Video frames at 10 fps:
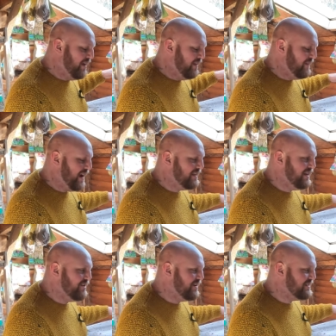the
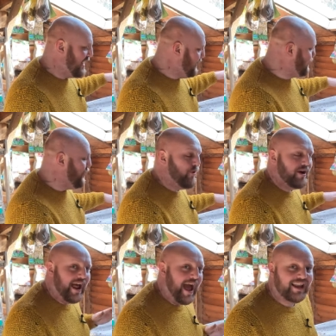idea is that I thought,
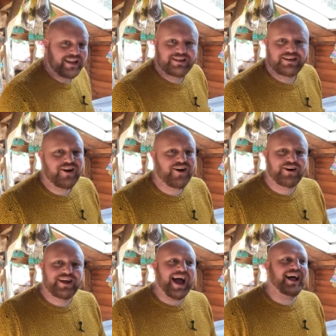and Alan, oh,
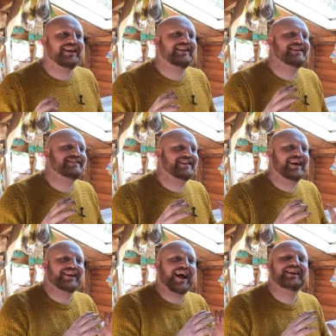Alan is
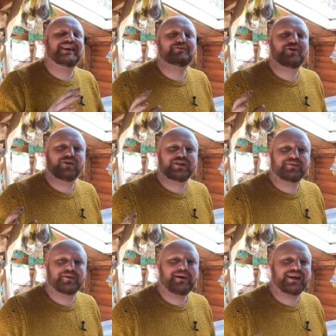like, I keep calling him
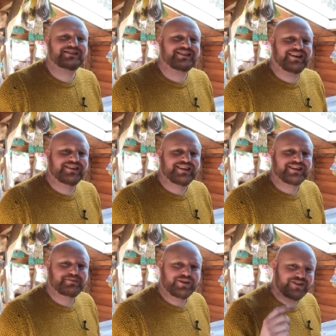the mad
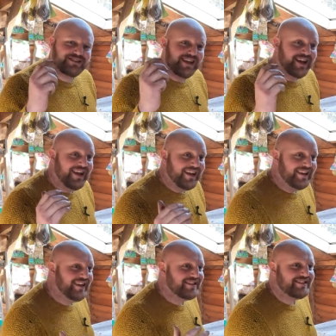scientist because
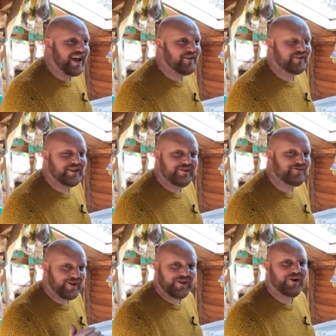he is definitely
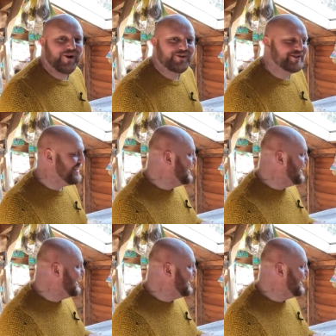one of those.